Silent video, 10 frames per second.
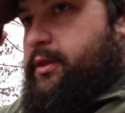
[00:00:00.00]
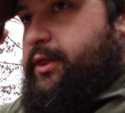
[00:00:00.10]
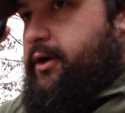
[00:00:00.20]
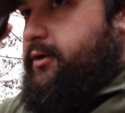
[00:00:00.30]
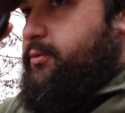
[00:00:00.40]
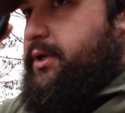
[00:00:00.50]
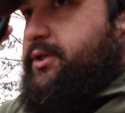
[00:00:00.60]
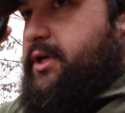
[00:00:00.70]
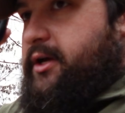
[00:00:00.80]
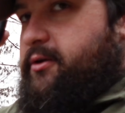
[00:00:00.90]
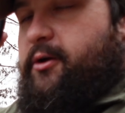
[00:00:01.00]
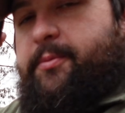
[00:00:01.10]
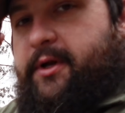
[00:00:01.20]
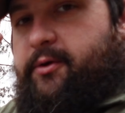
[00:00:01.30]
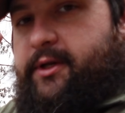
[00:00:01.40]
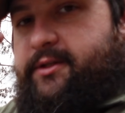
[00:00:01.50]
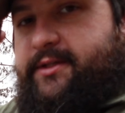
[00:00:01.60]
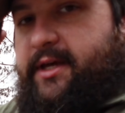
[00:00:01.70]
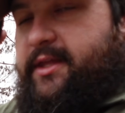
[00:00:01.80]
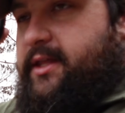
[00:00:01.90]
Third 3-shot group. I know I didn't
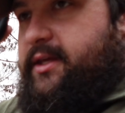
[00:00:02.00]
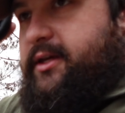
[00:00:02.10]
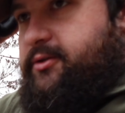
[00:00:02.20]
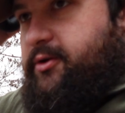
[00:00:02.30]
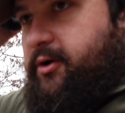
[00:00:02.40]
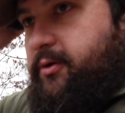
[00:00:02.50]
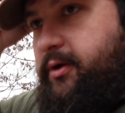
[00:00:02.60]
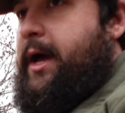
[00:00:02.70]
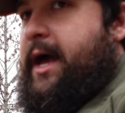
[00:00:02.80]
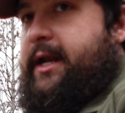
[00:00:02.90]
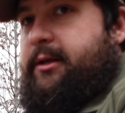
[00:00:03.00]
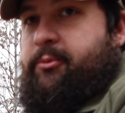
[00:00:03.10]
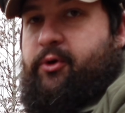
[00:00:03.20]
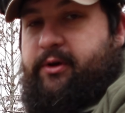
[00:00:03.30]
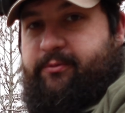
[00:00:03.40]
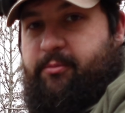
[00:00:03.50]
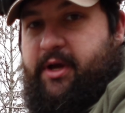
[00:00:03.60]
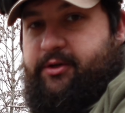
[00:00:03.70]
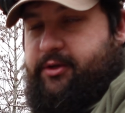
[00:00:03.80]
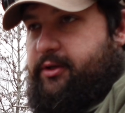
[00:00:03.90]
say that in the intro. I need more
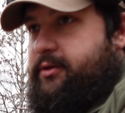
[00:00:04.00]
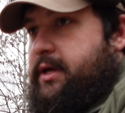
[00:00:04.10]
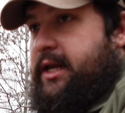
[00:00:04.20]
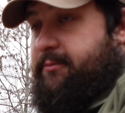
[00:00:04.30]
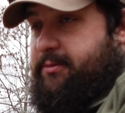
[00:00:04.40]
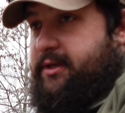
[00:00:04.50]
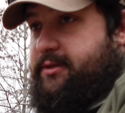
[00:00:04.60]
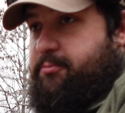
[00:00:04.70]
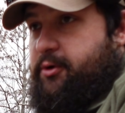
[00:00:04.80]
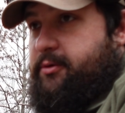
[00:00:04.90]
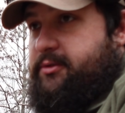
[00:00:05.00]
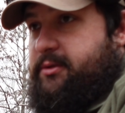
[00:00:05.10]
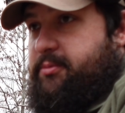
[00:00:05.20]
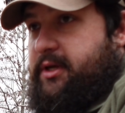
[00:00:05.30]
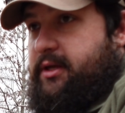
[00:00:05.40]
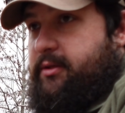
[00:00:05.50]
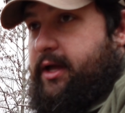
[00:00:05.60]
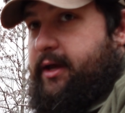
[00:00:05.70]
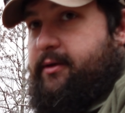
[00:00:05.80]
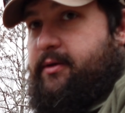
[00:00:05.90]
information. And if this proves to be
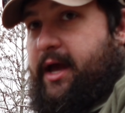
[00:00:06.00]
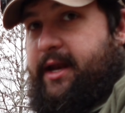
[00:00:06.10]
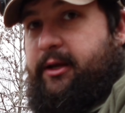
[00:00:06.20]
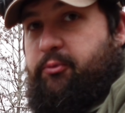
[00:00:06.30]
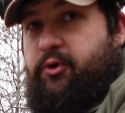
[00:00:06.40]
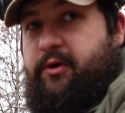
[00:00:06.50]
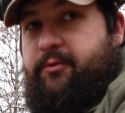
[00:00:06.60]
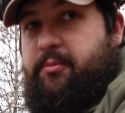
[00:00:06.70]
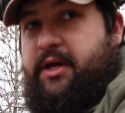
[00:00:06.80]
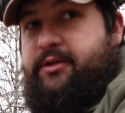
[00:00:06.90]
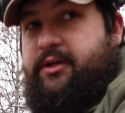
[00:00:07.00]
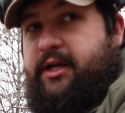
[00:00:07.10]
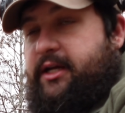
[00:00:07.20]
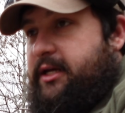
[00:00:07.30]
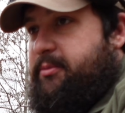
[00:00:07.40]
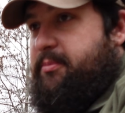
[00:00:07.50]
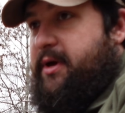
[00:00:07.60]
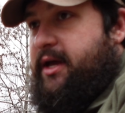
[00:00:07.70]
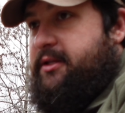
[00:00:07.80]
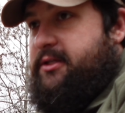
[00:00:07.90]
like, I need more information, I need to be
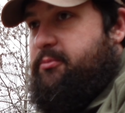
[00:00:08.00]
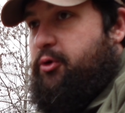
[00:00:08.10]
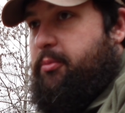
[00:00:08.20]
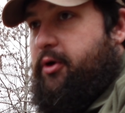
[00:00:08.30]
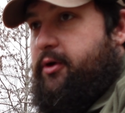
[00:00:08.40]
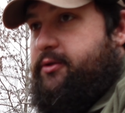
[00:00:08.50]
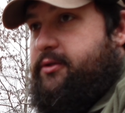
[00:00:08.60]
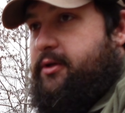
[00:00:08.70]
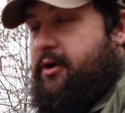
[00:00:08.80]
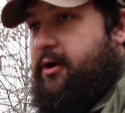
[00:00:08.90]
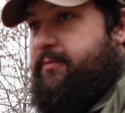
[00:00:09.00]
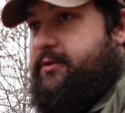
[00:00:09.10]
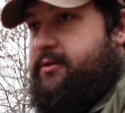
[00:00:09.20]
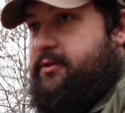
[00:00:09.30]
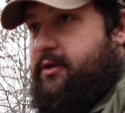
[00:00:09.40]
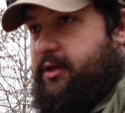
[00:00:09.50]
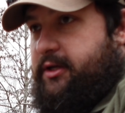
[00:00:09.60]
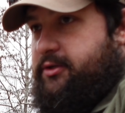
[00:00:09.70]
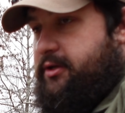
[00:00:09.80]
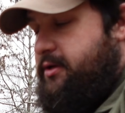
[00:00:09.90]
buying some more Barnes Harvest collection.